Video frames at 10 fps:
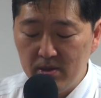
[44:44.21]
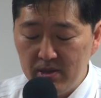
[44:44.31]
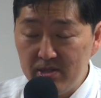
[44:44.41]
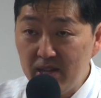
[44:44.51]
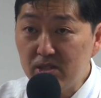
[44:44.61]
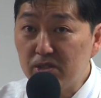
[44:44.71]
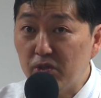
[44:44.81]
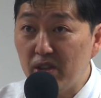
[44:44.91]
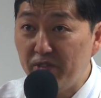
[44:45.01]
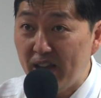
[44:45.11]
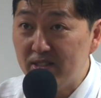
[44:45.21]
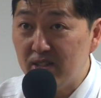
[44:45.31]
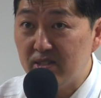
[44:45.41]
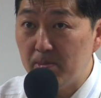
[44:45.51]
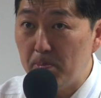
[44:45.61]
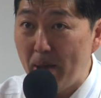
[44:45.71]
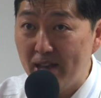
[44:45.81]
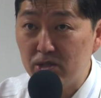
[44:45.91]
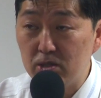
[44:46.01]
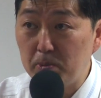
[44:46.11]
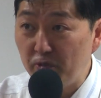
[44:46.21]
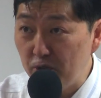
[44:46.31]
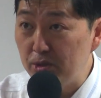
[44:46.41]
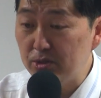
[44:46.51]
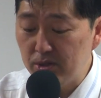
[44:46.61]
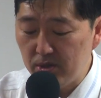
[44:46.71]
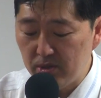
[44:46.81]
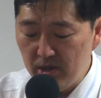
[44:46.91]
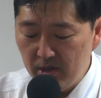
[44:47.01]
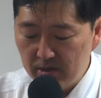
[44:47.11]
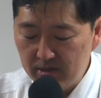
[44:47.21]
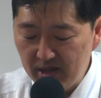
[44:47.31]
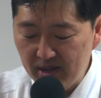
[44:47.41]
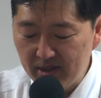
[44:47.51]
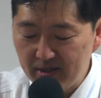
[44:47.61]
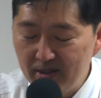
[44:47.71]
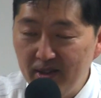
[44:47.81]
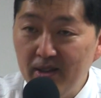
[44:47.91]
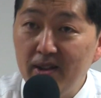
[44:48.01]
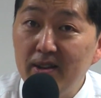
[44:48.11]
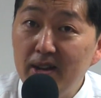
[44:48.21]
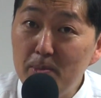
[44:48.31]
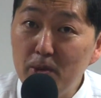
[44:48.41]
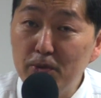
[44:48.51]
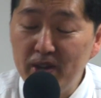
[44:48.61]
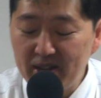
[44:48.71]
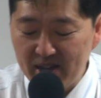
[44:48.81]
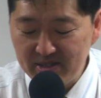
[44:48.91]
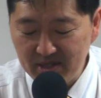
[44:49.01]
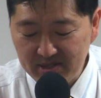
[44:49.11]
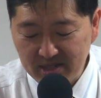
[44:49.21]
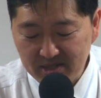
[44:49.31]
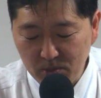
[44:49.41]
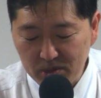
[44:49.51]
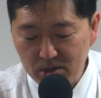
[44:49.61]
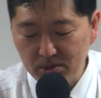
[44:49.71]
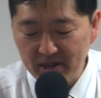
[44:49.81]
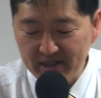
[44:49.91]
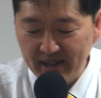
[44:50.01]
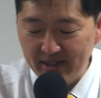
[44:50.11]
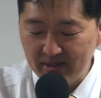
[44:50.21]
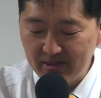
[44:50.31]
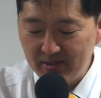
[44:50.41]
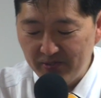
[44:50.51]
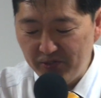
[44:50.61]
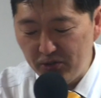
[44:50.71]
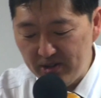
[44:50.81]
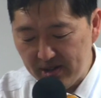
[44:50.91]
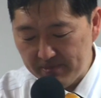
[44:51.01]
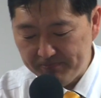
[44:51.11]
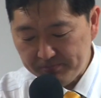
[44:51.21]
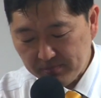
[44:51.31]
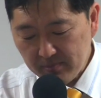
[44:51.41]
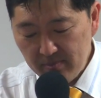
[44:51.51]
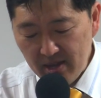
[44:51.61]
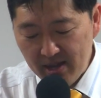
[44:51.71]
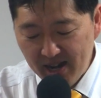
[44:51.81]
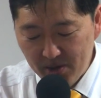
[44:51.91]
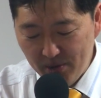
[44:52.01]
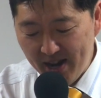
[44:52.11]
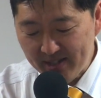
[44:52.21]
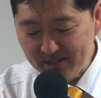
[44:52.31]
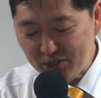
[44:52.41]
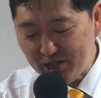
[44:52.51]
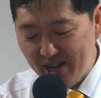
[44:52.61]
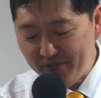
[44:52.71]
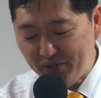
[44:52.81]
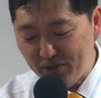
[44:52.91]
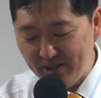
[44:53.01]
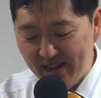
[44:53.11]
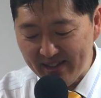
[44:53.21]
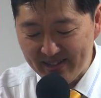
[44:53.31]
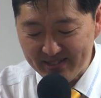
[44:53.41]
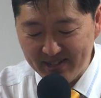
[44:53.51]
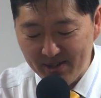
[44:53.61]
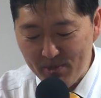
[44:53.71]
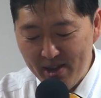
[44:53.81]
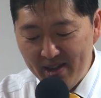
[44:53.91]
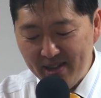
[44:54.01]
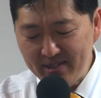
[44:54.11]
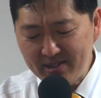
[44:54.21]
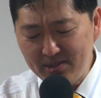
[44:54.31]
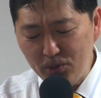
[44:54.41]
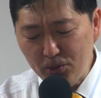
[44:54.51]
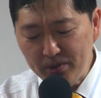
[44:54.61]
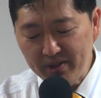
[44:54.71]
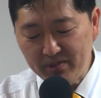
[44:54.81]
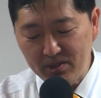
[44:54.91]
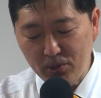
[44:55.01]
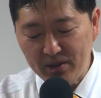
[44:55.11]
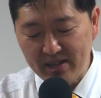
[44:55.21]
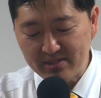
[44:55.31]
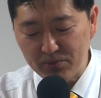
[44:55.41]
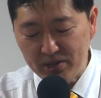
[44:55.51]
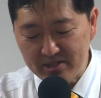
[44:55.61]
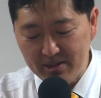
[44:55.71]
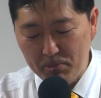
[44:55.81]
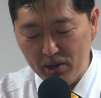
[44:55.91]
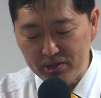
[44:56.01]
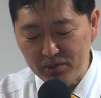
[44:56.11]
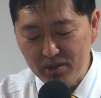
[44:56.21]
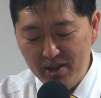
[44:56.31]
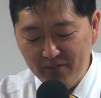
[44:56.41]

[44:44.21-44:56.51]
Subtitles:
It's not just for the evangelists and pastors, but for you too. Then, Let me read Isaiah 61-3 again, fully. Arise and shine, for your light has come, and the glory of the Lord has risen upon you.